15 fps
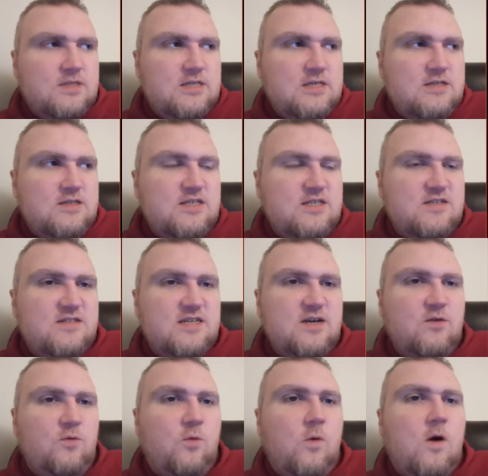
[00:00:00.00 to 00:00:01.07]
this thing
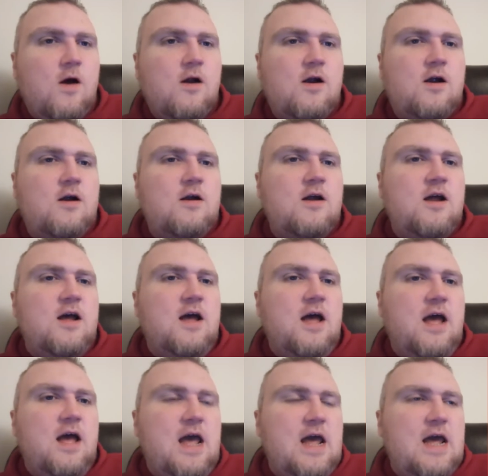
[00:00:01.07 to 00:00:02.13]
of water,
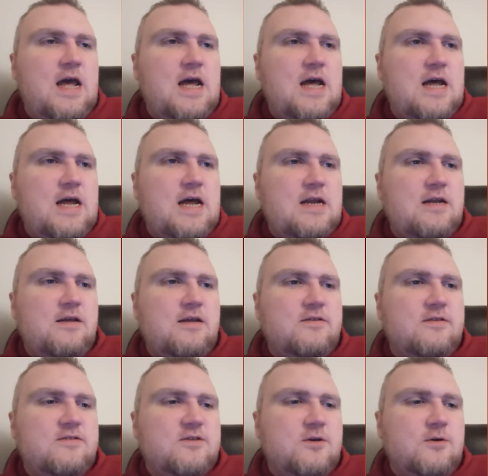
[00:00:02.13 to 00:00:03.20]
and
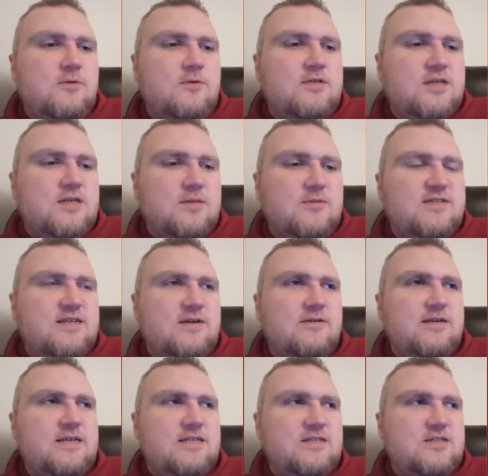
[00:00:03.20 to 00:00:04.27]
so double
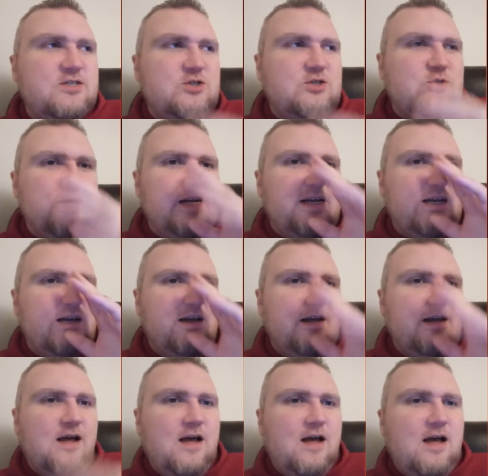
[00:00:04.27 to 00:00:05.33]
Sarah is to drink
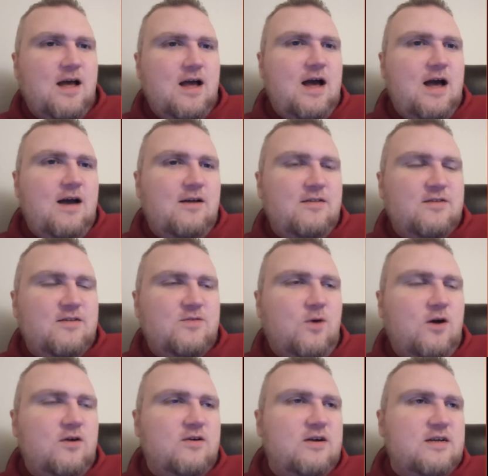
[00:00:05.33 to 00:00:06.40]
out of this
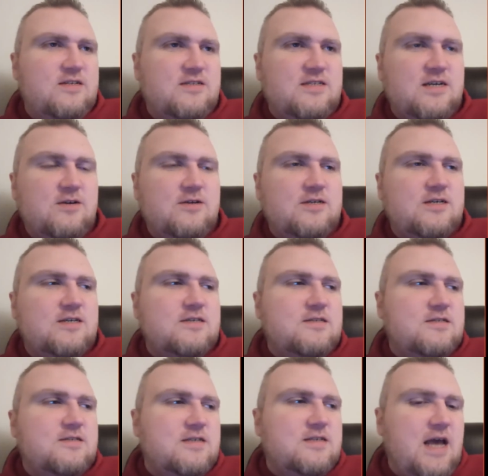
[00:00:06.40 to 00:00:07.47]
water as Sarah
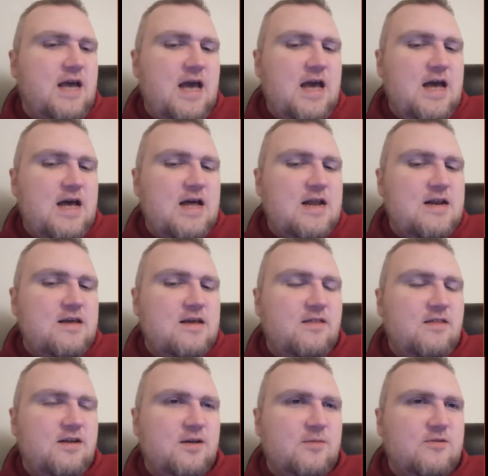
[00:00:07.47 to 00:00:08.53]
does, and
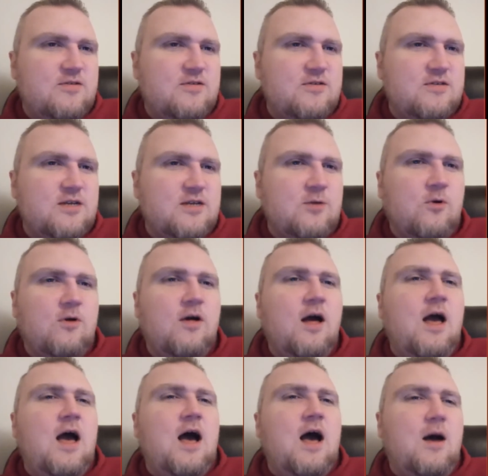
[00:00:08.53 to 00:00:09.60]
then double Sarah's like, well,
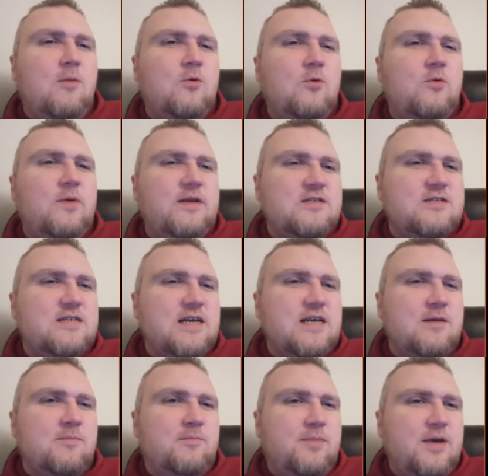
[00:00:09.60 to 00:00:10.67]
how about we just take
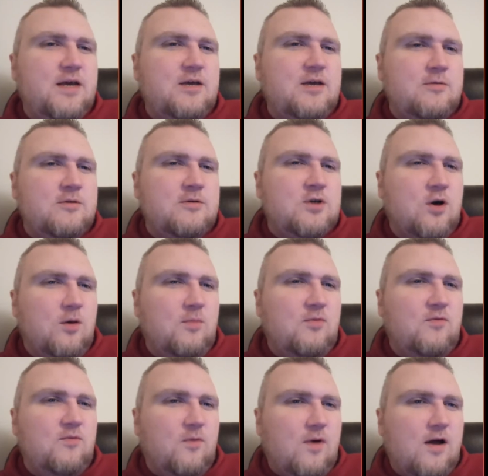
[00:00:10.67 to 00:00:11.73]
a big huge gulp
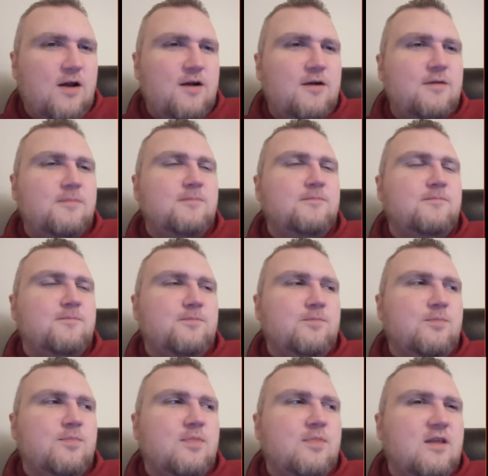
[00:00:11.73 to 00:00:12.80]
of water
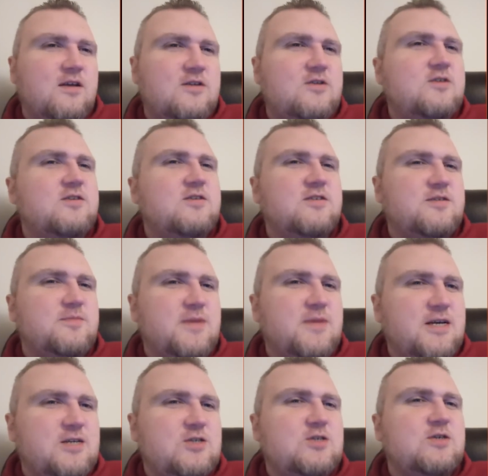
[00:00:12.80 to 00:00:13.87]
to just
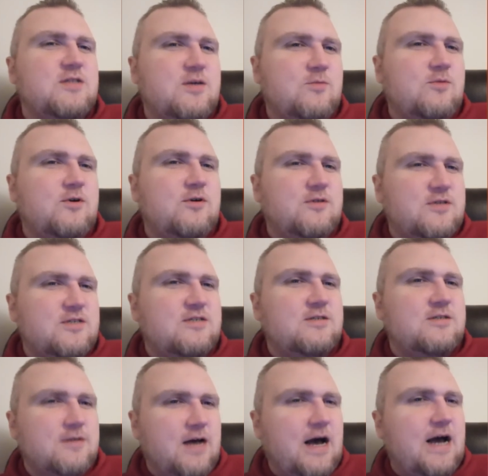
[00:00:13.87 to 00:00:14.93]
make sure that we're
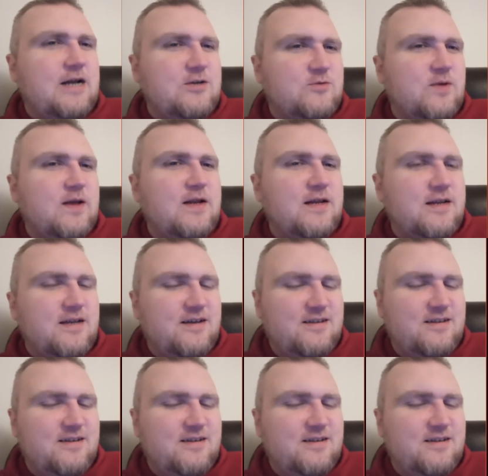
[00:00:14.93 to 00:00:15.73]
just hydrated.